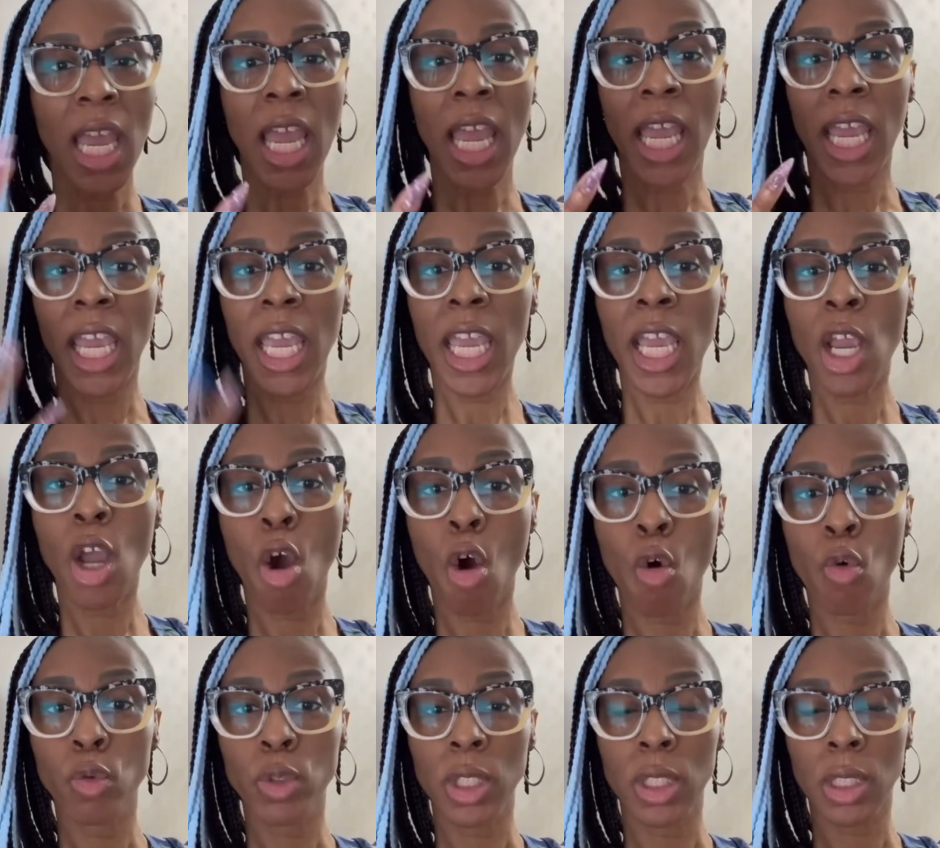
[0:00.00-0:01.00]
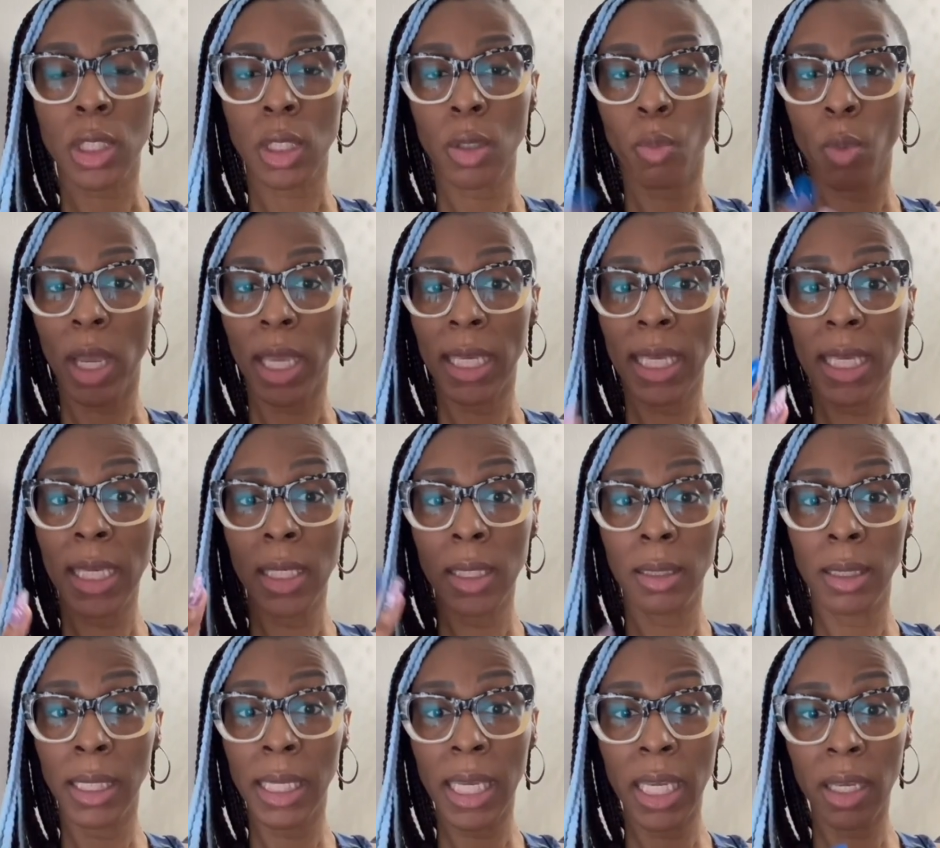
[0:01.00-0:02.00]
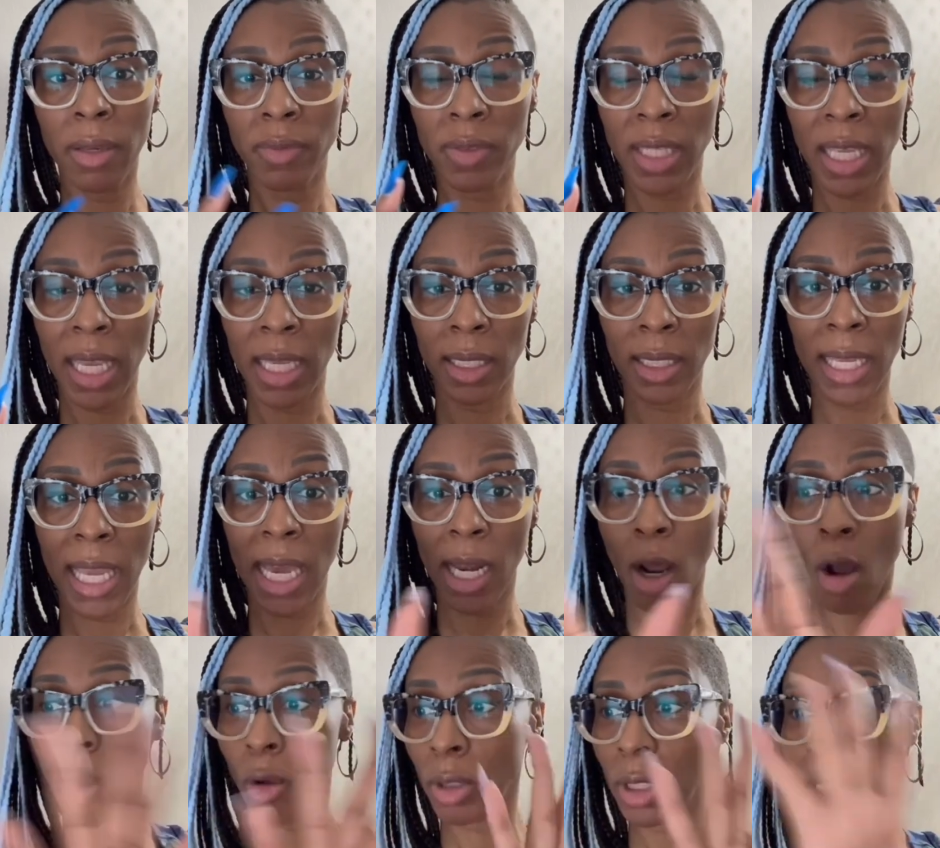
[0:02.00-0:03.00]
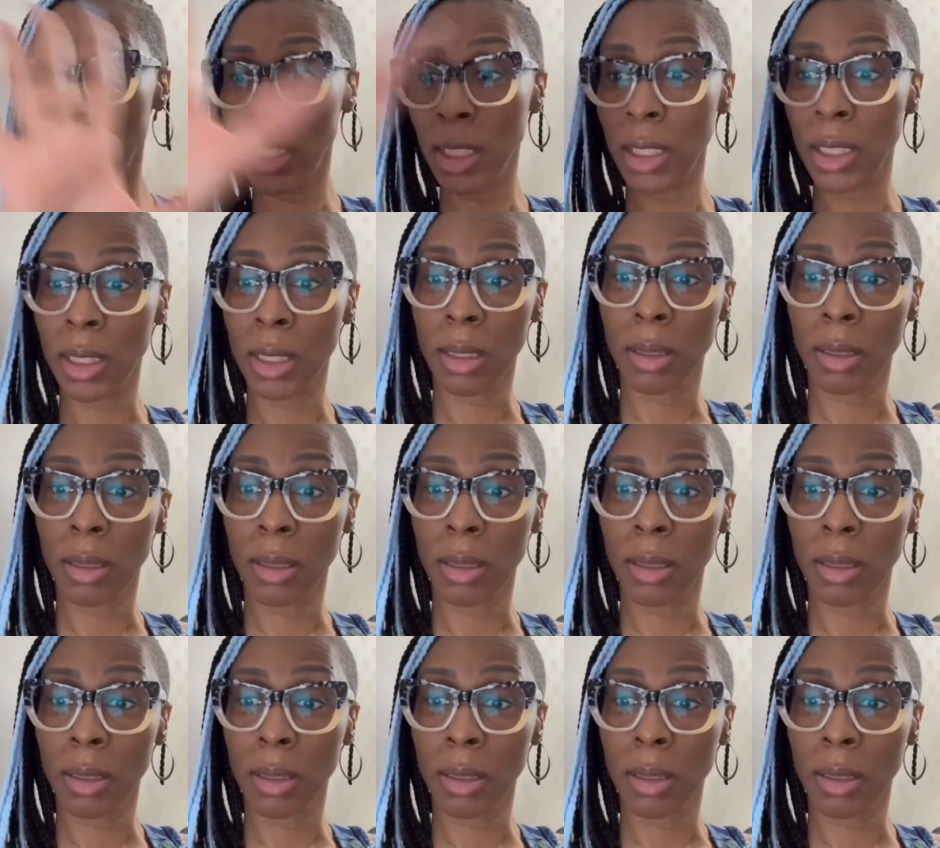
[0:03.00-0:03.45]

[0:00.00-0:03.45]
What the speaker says: he goes into where he lives at and got all these